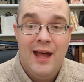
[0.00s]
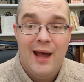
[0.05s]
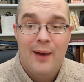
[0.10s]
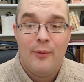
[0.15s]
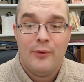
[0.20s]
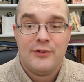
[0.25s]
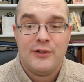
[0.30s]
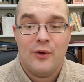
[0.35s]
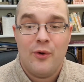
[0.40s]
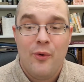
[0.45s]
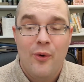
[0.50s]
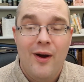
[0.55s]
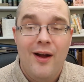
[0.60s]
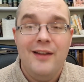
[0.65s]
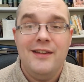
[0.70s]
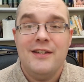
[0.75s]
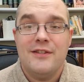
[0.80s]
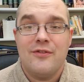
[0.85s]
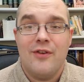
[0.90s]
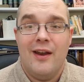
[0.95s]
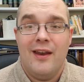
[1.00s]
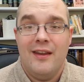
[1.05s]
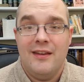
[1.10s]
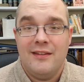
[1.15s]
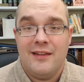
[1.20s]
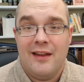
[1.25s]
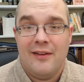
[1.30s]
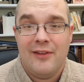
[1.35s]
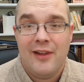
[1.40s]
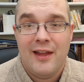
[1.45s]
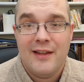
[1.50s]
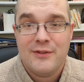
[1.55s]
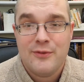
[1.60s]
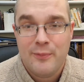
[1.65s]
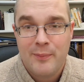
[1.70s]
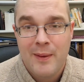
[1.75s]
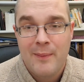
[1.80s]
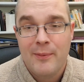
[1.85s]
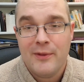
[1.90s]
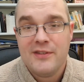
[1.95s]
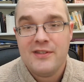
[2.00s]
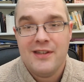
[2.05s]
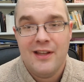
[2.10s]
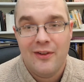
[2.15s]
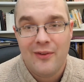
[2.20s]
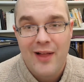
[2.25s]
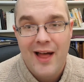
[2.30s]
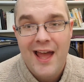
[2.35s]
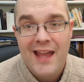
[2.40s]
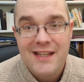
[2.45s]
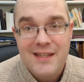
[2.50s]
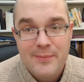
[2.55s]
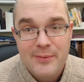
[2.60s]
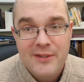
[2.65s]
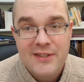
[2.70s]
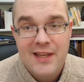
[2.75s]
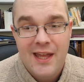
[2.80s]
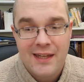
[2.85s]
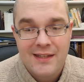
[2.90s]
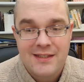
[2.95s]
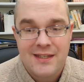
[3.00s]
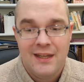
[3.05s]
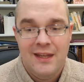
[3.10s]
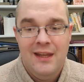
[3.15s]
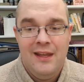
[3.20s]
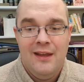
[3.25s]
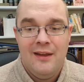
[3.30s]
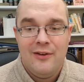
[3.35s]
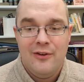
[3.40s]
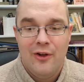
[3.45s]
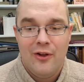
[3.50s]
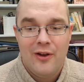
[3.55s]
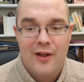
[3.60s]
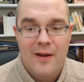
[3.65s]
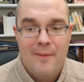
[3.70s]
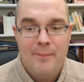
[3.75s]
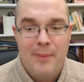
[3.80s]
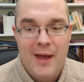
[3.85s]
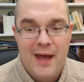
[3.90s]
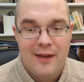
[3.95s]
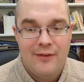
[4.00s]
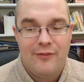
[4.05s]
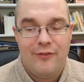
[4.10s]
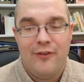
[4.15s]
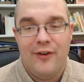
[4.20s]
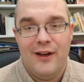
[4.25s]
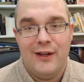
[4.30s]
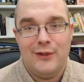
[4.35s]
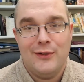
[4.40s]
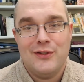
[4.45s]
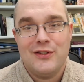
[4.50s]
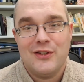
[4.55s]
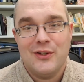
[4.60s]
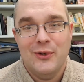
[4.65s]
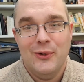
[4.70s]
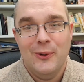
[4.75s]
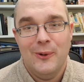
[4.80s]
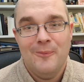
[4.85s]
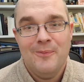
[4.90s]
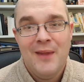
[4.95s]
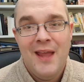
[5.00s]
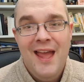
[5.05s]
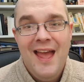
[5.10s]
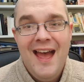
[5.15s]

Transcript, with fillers: I wasn't quite as ready as I'd like to have been, but still, 80%, not a bad final score.